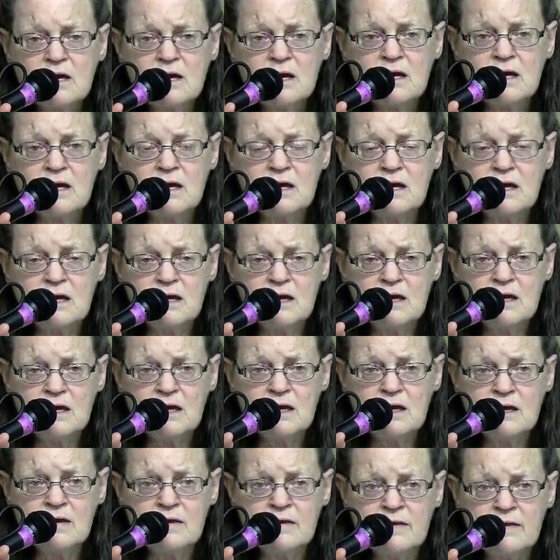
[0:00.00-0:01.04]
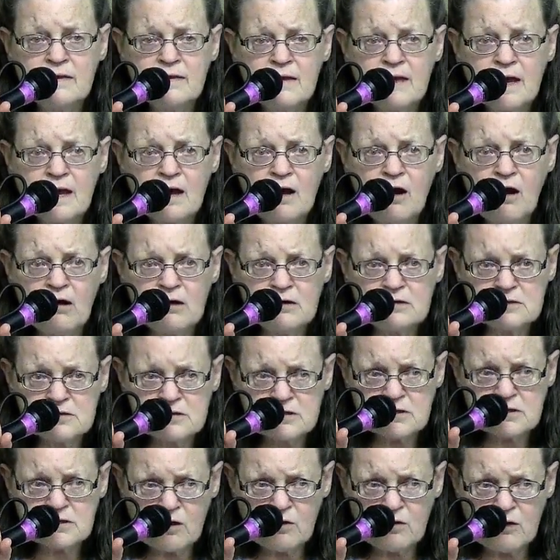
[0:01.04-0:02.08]
he they
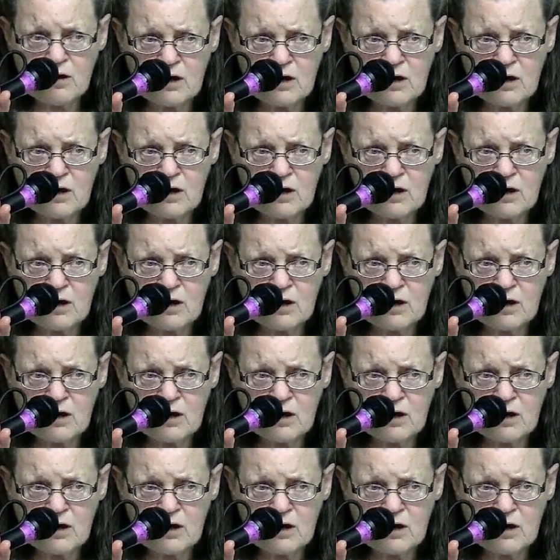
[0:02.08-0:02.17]
also